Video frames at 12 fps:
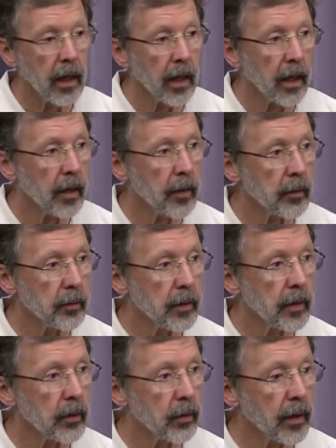um,
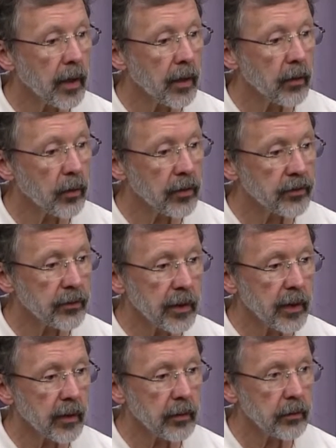uh, was
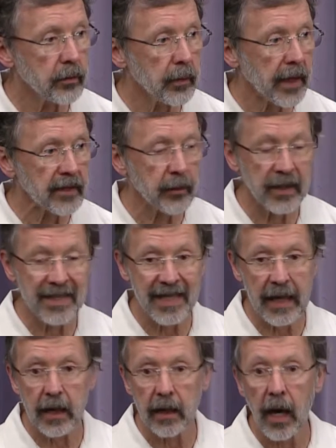uh, actually my
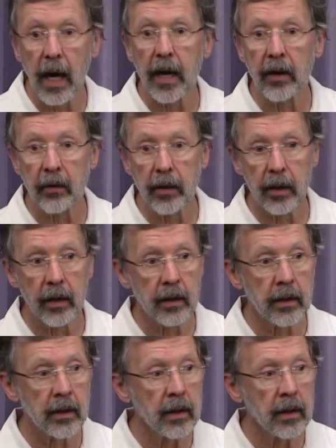second hire there.